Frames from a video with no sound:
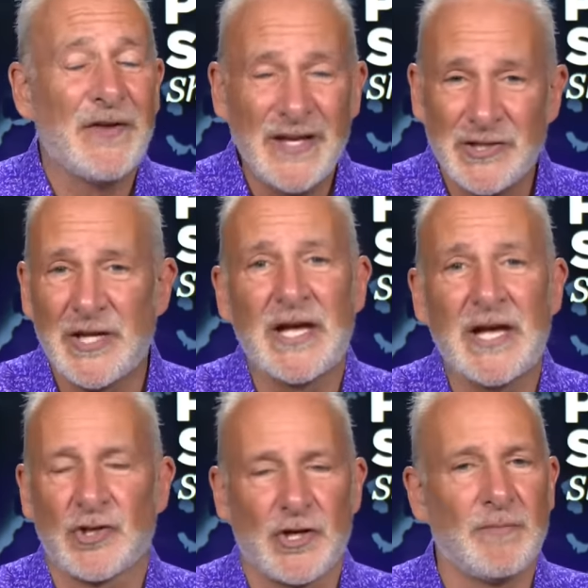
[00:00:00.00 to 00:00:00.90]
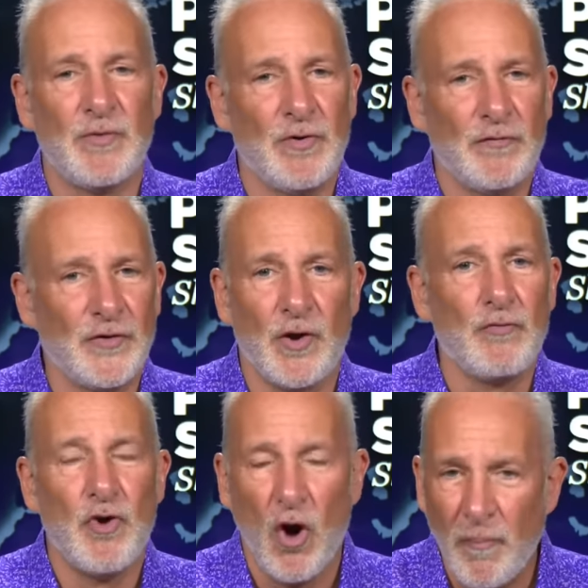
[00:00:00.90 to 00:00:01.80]
these things are going to move. You know,
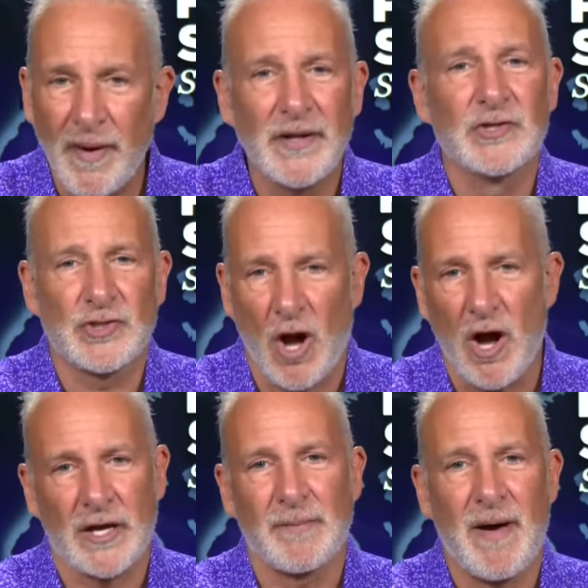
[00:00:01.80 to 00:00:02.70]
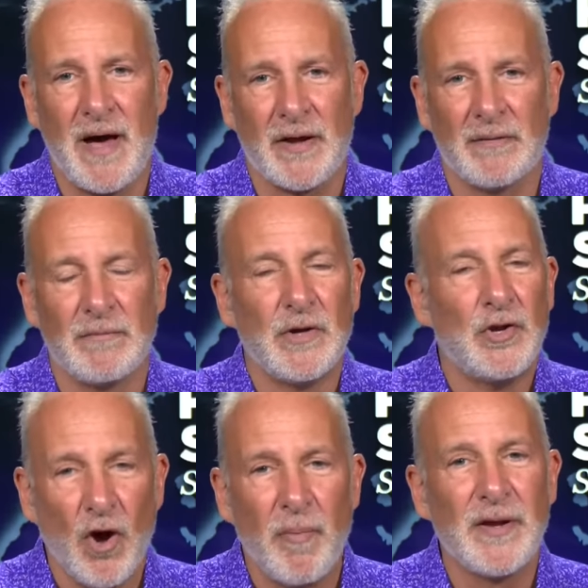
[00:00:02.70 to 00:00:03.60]
nobody is talking about them,
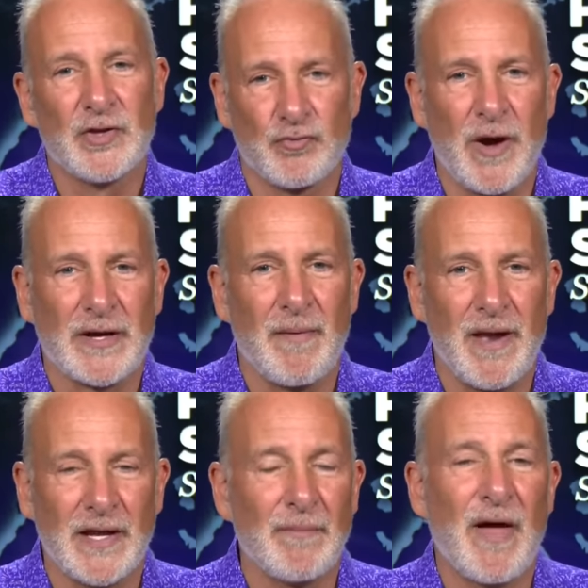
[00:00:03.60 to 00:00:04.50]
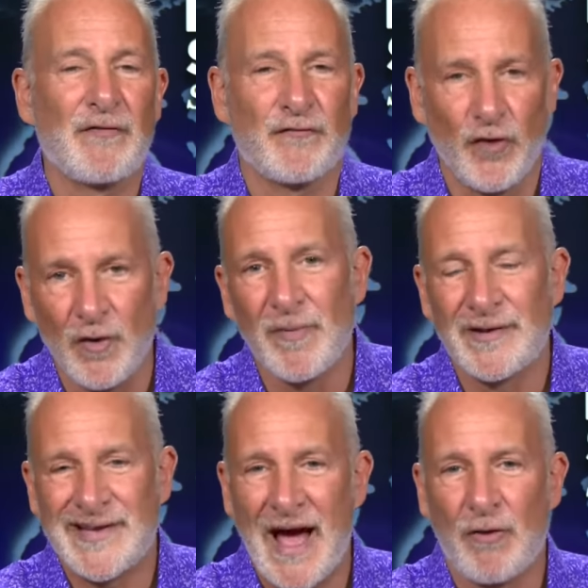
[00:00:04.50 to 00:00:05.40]
nobody is recommending them. That firm
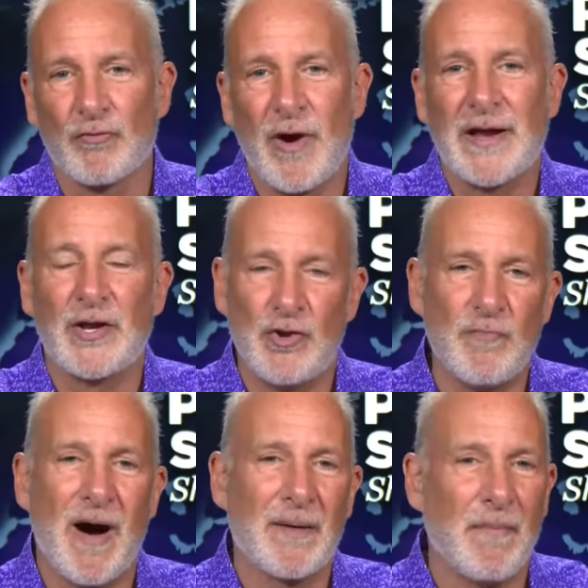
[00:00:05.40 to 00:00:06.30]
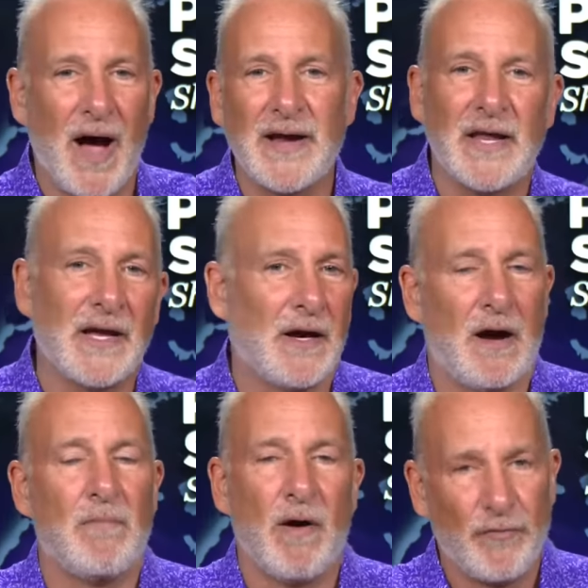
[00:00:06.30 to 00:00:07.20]
that downgraded Newmont Mining a
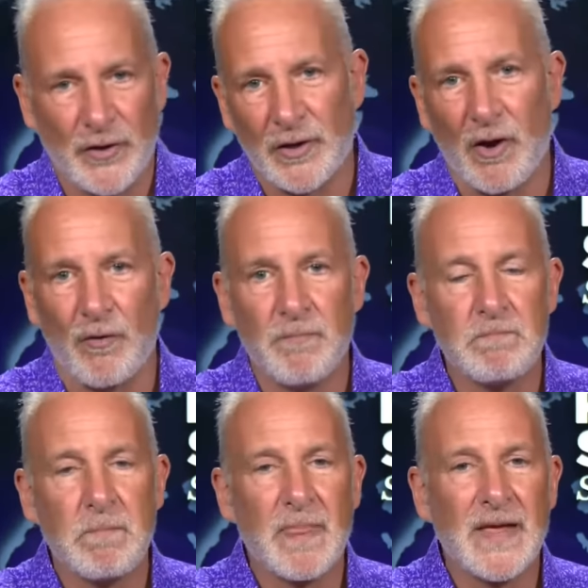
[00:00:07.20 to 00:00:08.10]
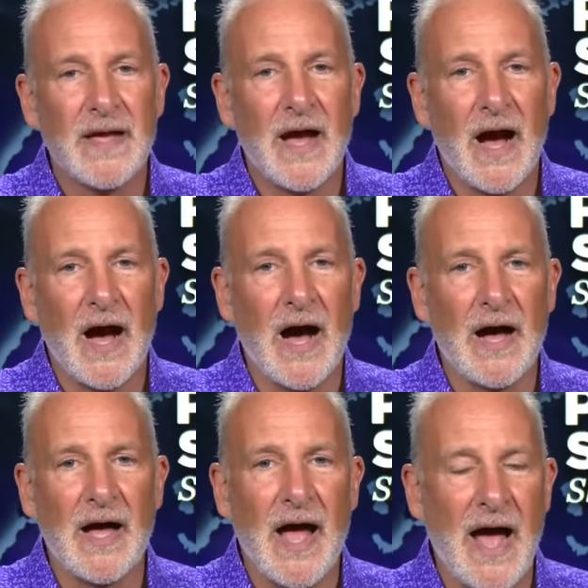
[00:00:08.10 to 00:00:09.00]
month ago
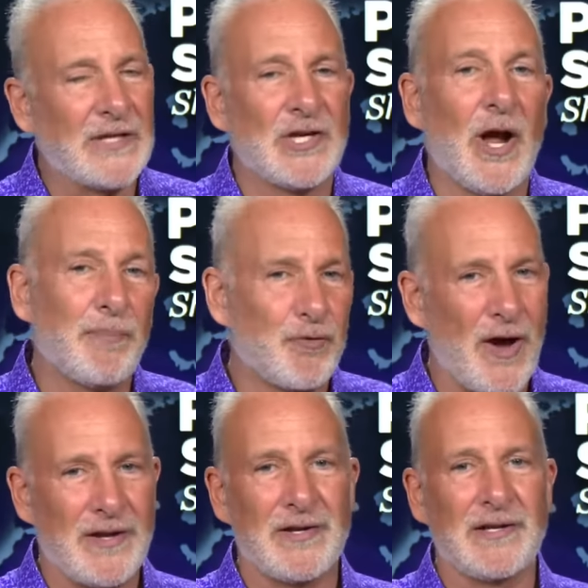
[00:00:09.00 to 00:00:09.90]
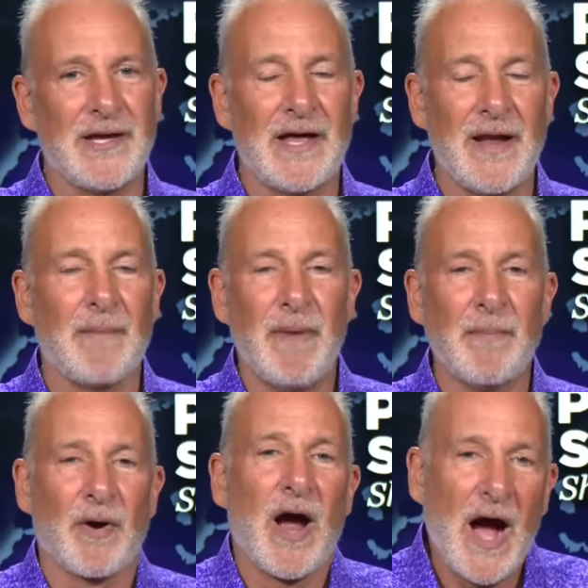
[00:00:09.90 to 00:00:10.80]
uh, hasn't upgraded it yet. I
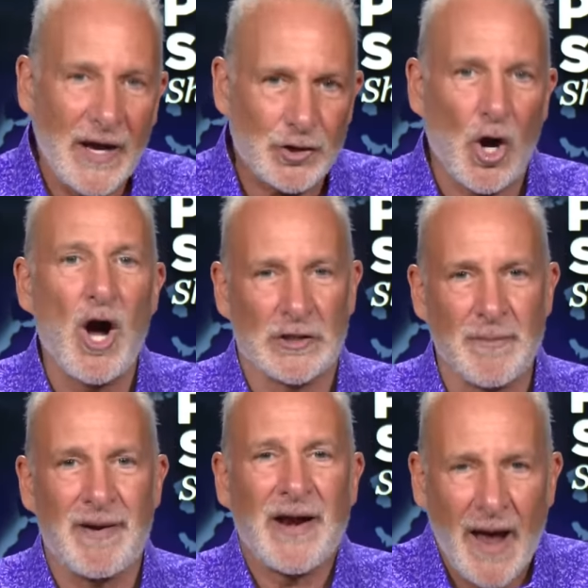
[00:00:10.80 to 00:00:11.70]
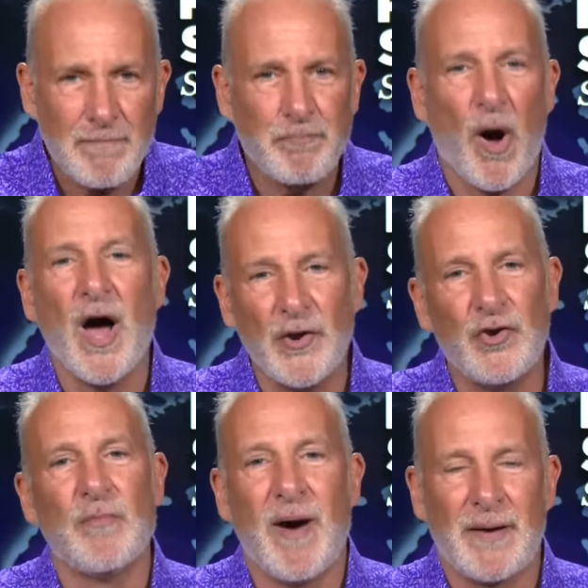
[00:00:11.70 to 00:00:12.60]
remember I talked about it. I bought
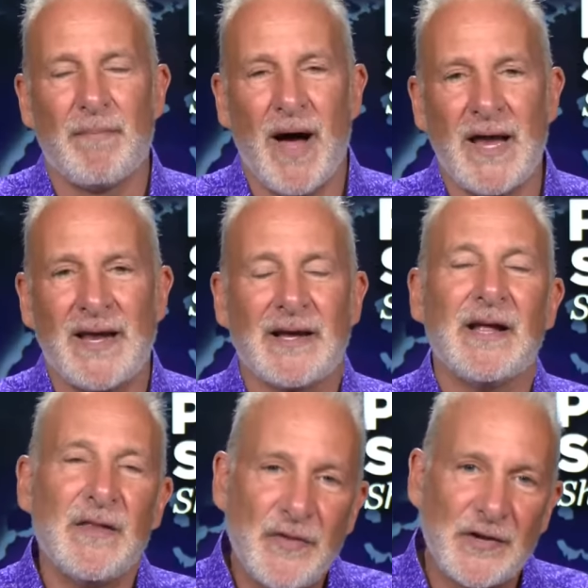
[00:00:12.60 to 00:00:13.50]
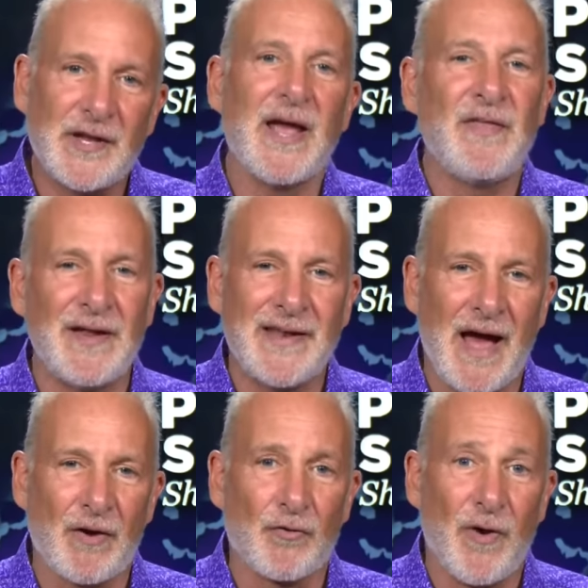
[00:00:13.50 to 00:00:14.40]
Newmont Mining the day they
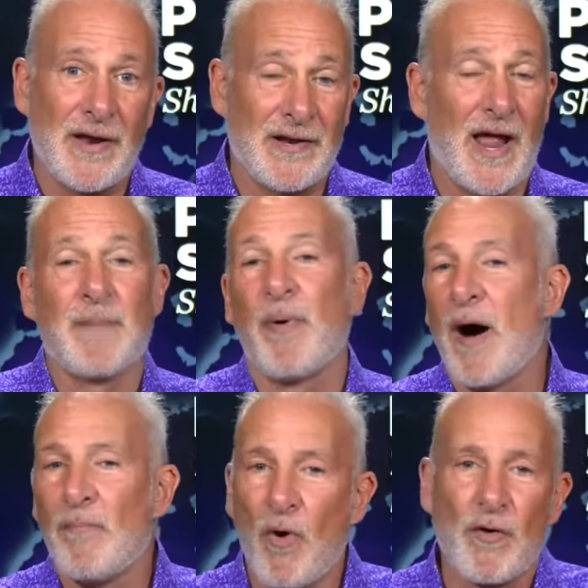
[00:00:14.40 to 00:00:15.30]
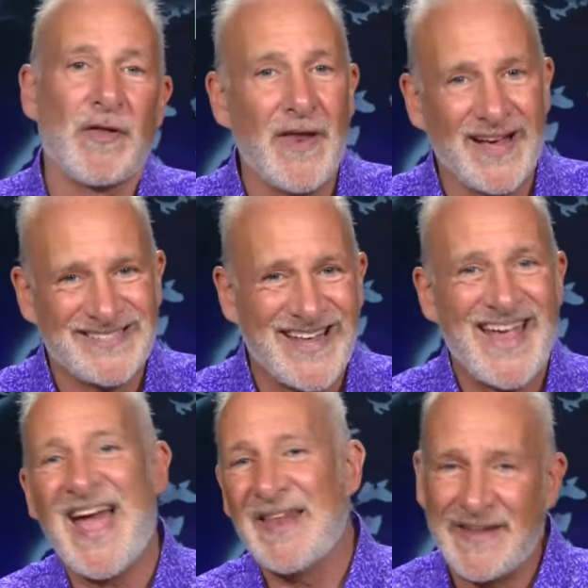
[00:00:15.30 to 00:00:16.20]
downgraded. I bought more the next day
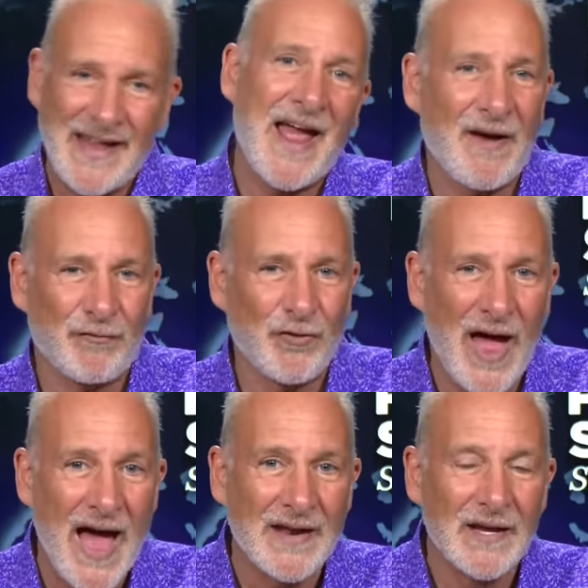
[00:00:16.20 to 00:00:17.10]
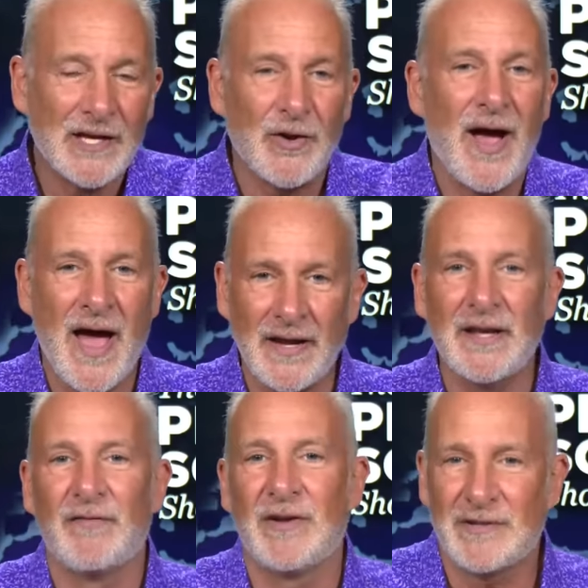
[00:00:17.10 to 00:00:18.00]
and the day after that. You know, I hadn't
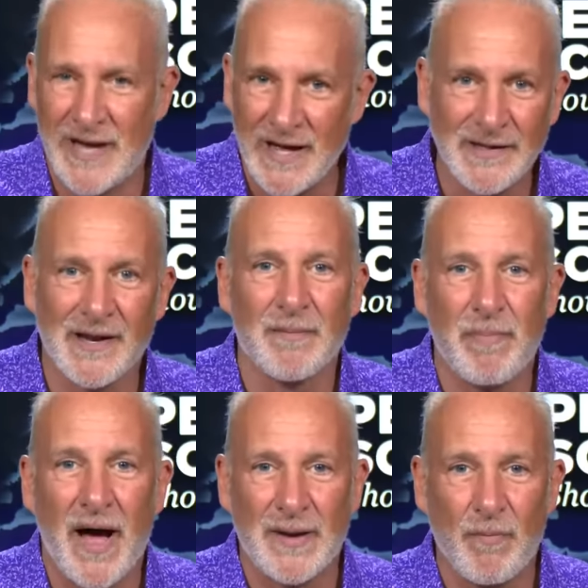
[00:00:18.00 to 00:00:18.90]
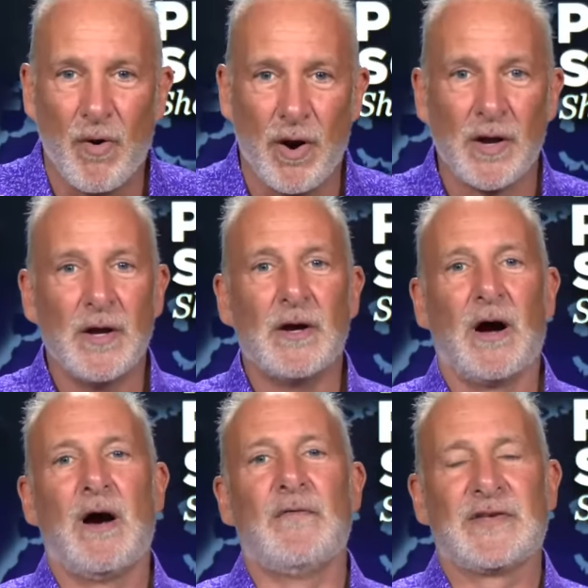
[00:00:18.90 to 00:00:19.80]
even intended on buying more
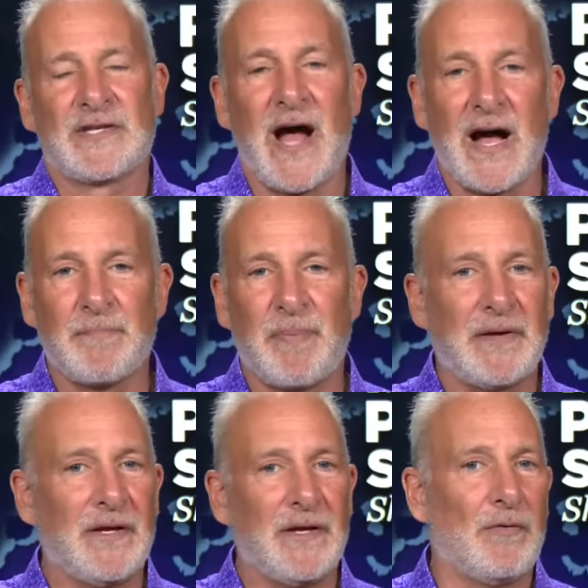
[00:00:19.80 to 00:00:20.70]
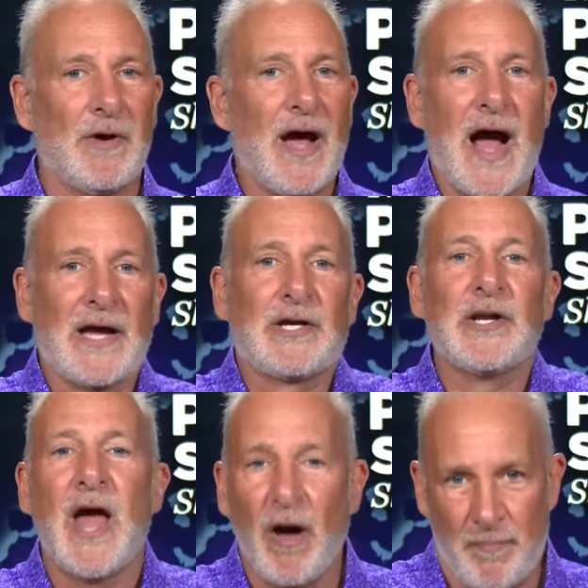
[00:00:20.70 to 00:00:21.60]
of the stock, but you know, I
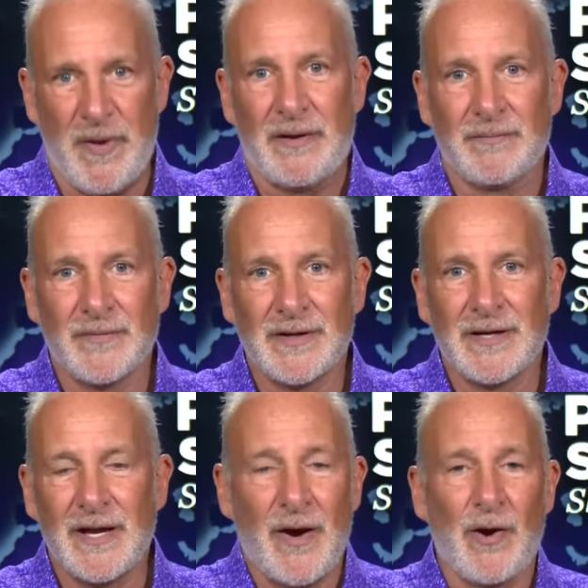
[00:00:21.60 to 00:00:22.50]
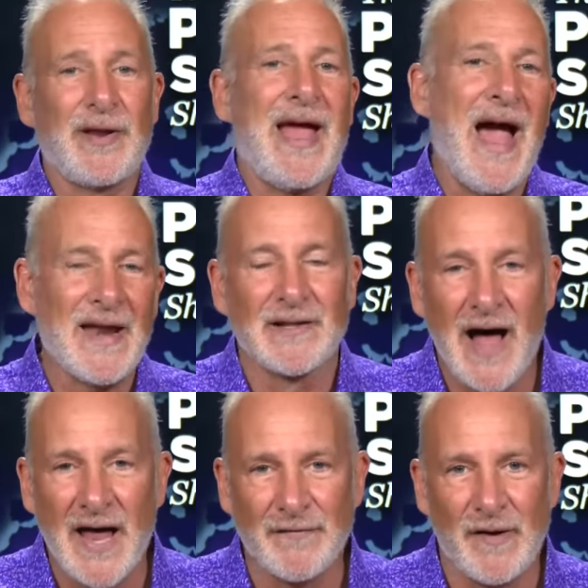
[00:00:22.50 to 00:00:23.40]
couldn't help it. You know, I already had a
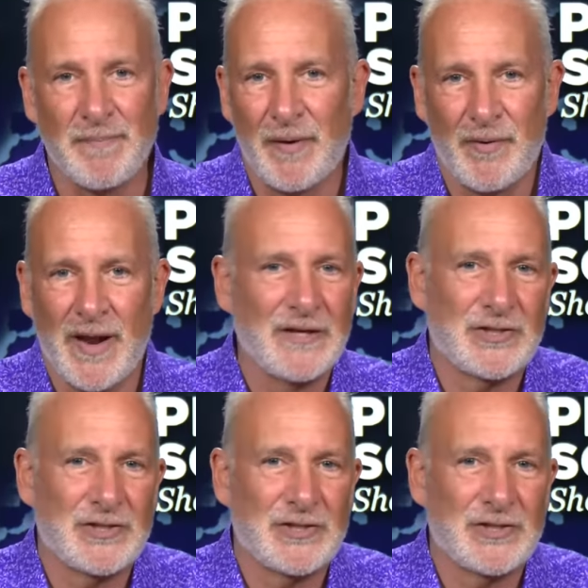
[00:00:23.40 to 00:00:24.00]
lot of it, but when I